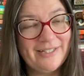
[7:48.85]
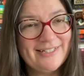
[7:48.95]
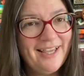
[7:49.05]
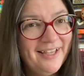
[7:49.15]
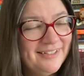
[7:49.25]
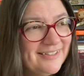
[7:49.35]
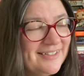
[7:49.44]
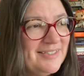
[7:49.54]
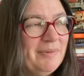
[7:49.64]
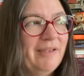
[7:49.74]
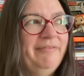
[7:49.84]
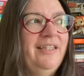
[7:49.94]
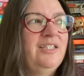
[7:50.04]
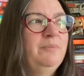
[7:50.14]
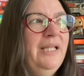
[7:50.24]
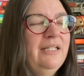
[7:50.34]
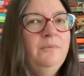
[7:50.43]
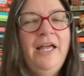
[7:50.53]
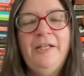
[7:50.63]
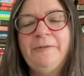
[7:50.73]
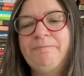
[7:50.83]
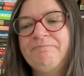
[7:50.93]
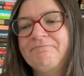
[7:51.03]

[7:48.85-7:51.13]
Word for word: Tongues by Felix Blackwell.